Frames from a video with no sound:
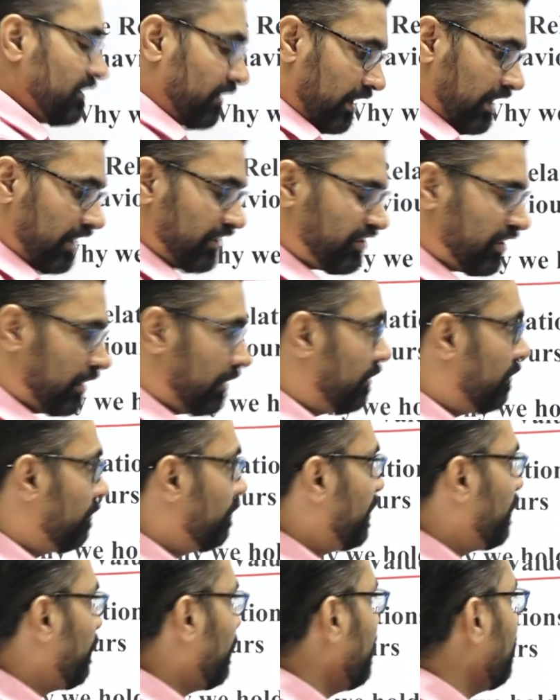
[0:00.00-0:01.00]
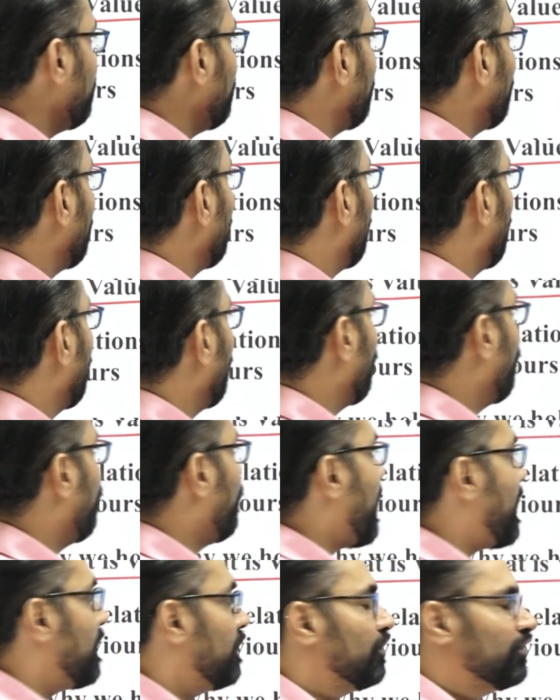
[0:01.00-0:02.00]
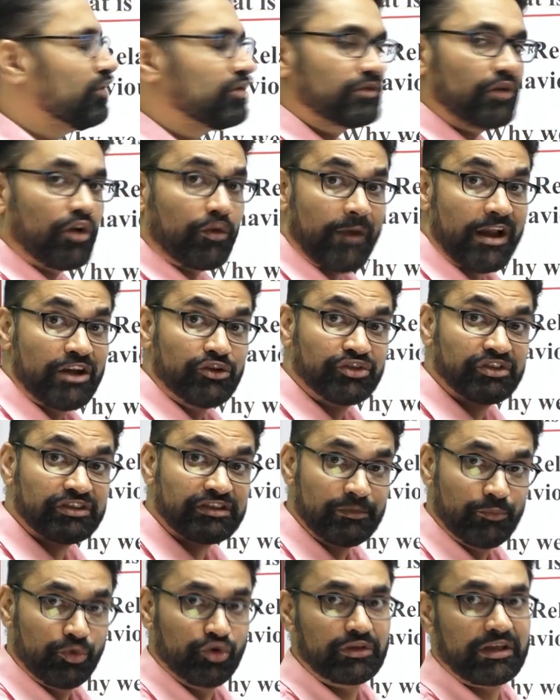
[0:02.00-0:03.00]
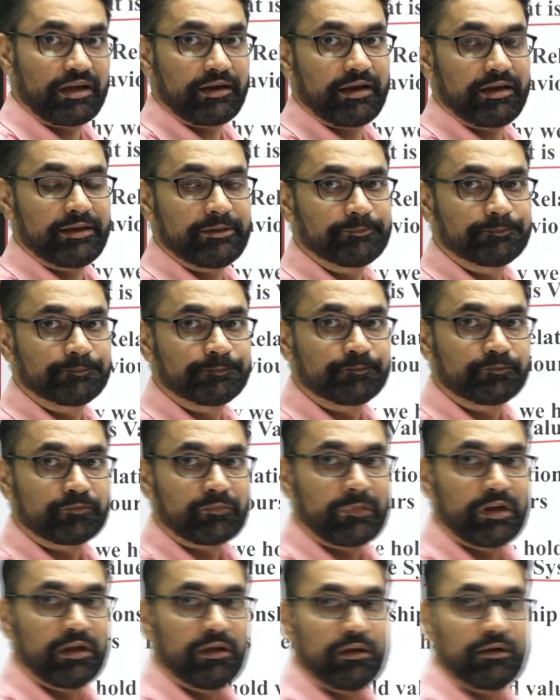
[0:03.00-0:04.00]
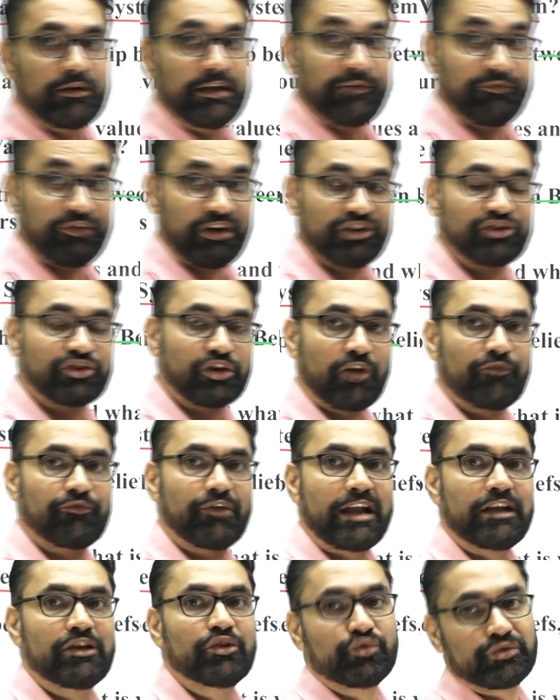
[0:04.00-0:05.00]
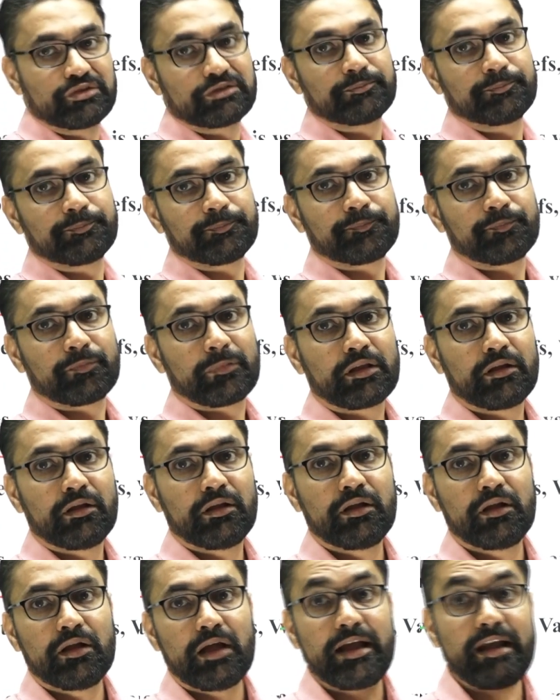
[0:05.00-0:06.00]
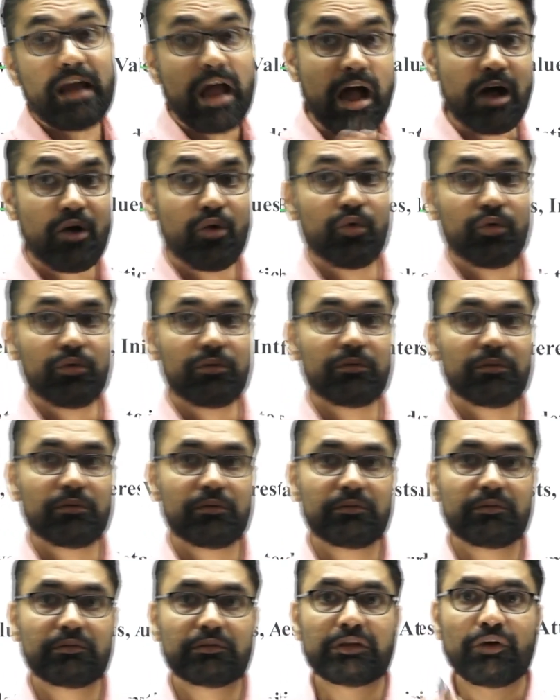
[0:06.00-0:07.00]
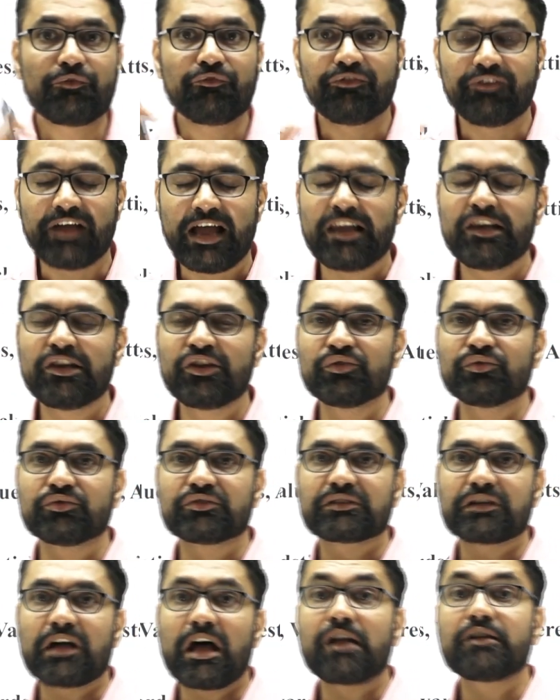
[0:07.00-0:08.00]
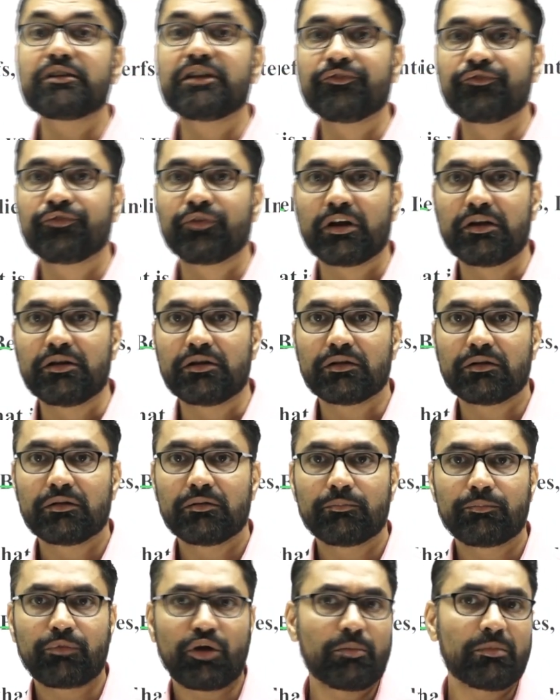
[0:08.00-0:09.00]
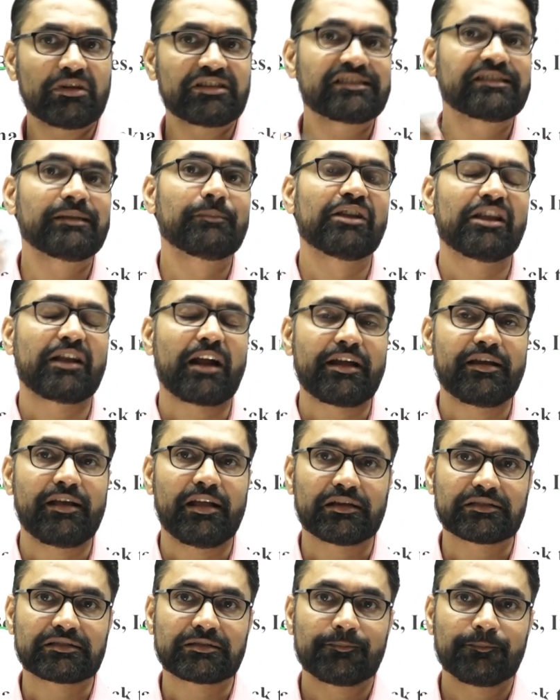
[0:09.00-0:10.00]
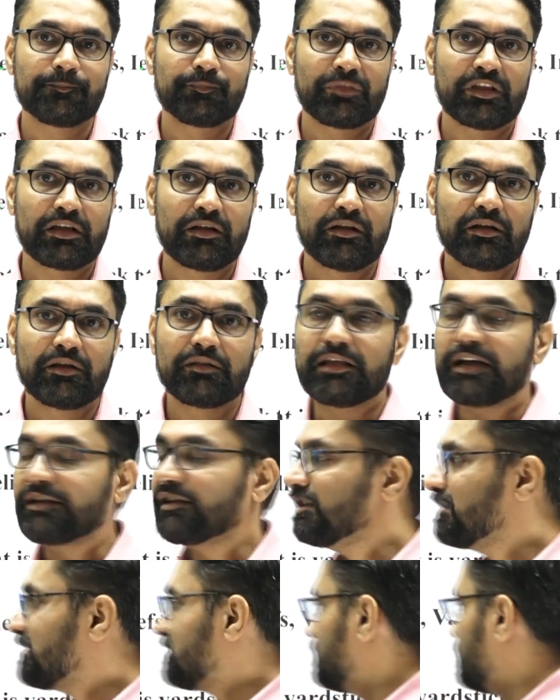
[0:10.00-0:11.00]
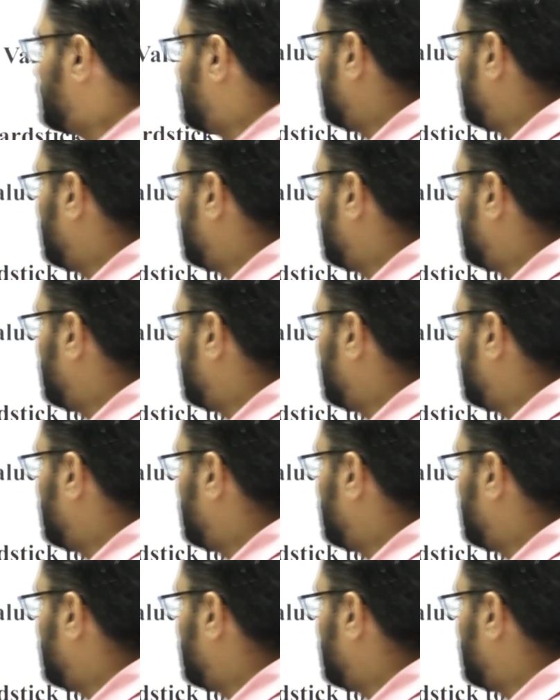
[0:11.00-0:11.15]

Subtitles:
the relation between values or value system hota kya hai, definition of values, and how the values are different from a similar ideas. That is